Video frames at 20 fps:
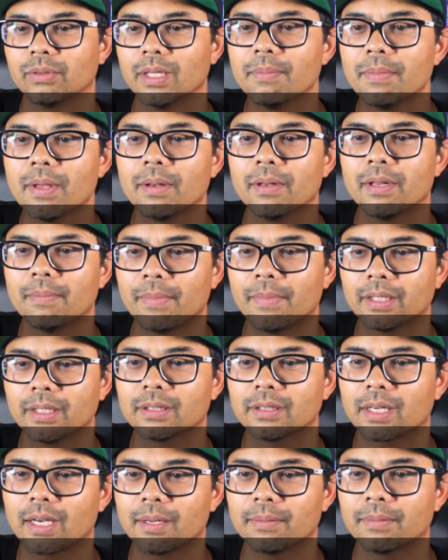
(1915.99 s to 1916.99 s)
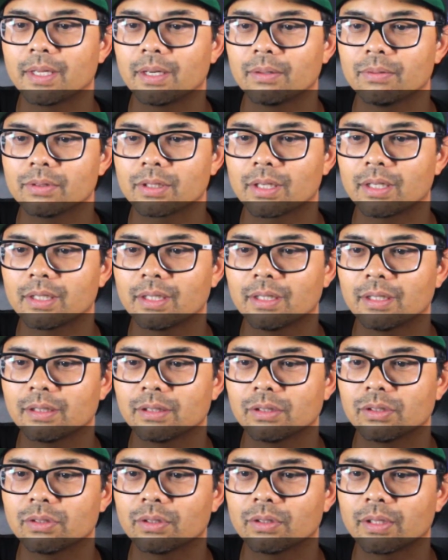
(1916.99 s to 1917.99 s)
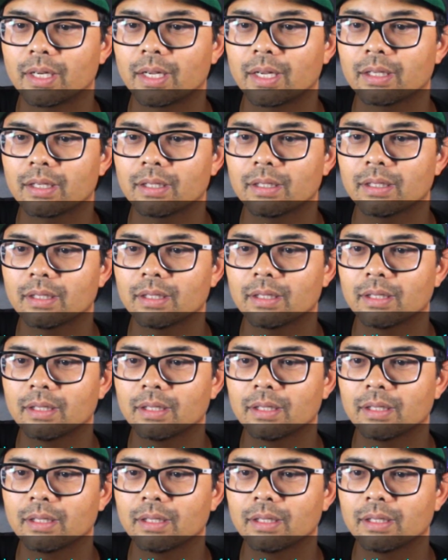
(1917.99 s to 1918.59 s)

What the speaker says: limit the amount of time that I was on here just so that I can